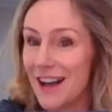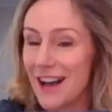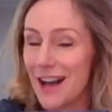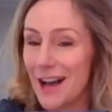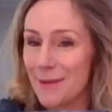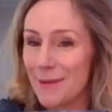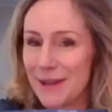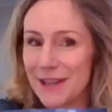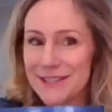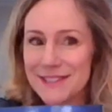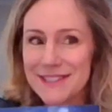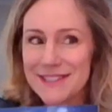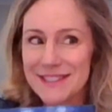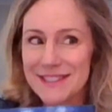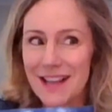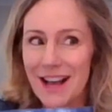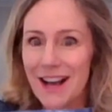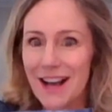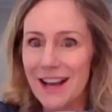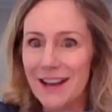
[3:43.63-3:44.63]
Um, it's
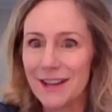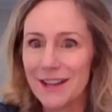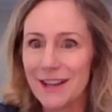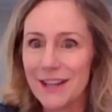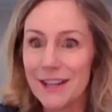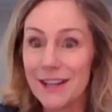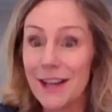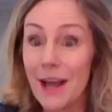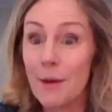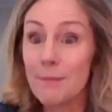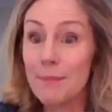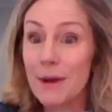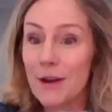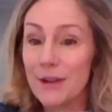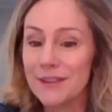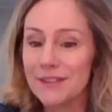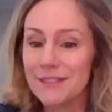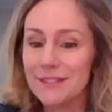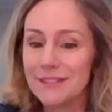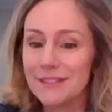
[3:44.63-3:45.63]
uh,
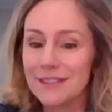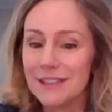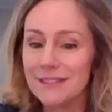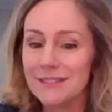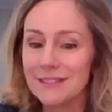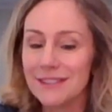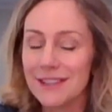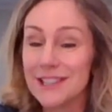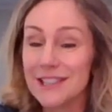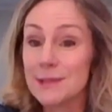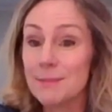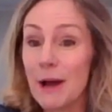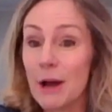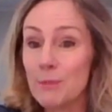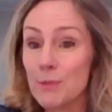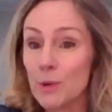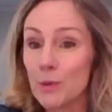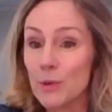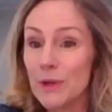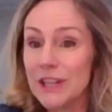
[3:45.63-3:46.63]
about it's
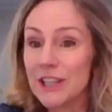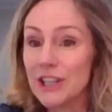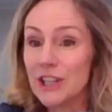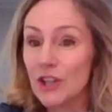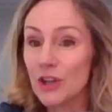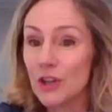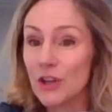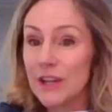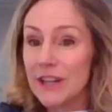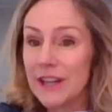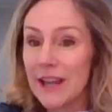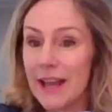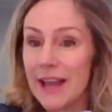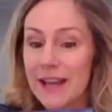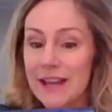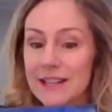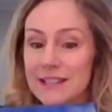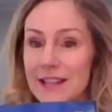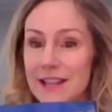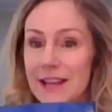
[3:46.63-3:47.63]
about Marie Curie
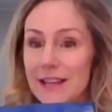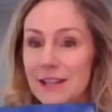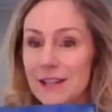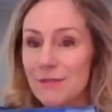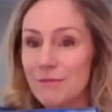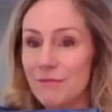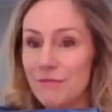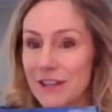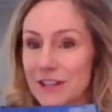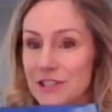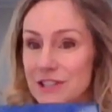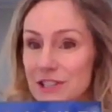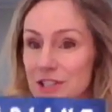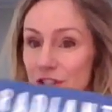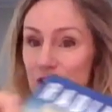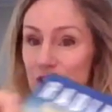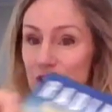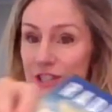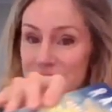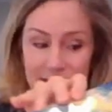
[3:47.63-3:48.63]
and an
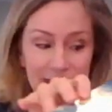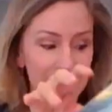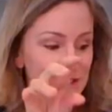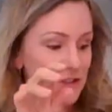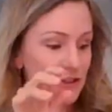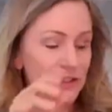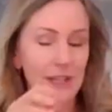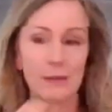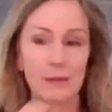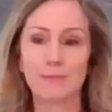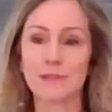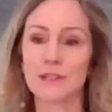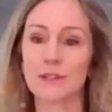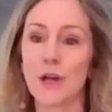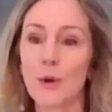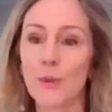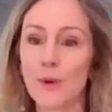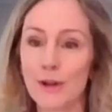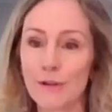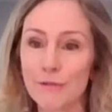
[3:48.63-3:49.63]
inventor dancer named
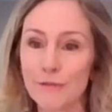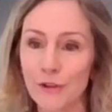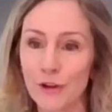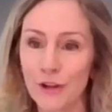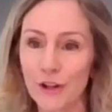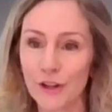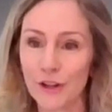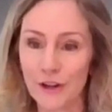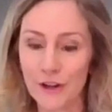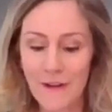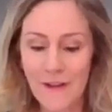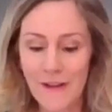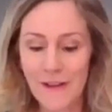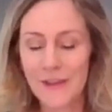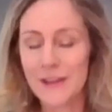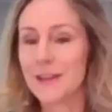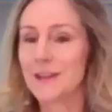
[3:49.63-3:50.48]
Loie Fuller.